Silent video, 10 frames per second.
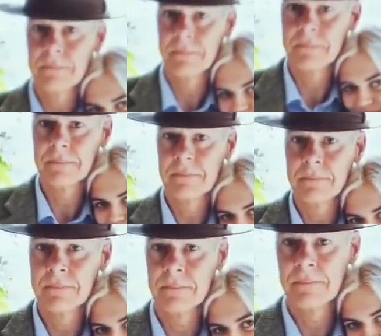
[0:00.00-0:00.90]
He
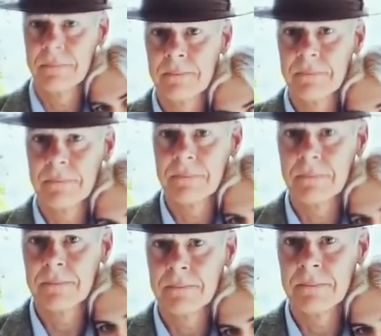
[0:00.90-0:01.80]
literally grew
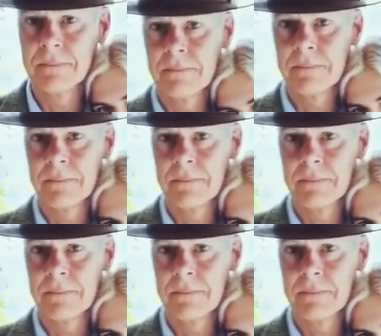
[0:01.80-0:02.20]
a $1 million